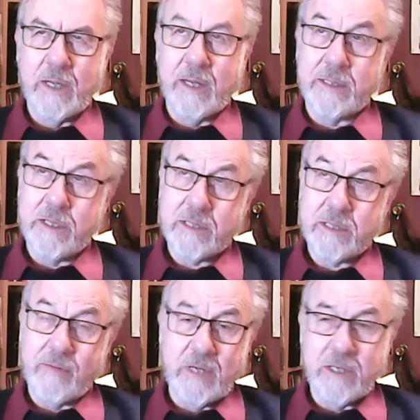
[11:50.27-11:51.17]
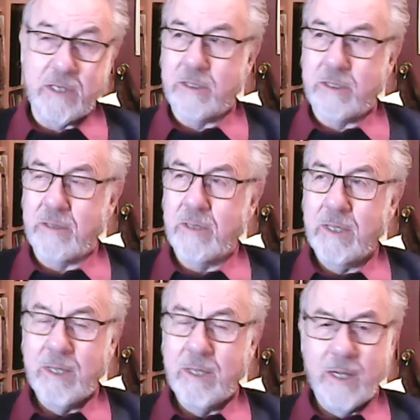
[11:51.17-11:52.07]
1972
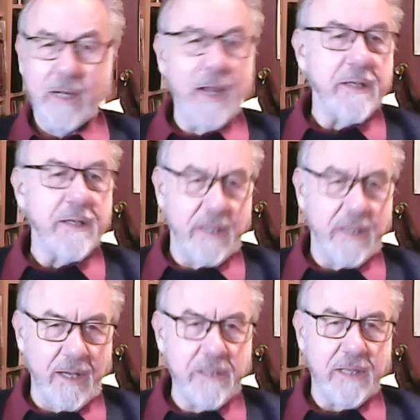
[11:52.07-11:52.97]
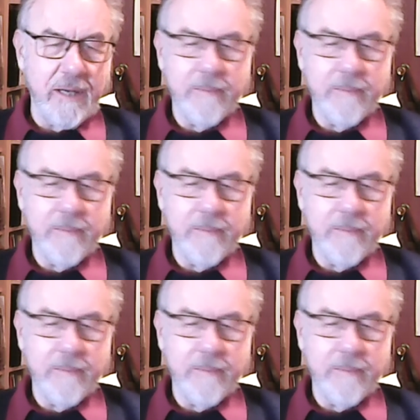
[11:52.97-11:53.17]
and 1990.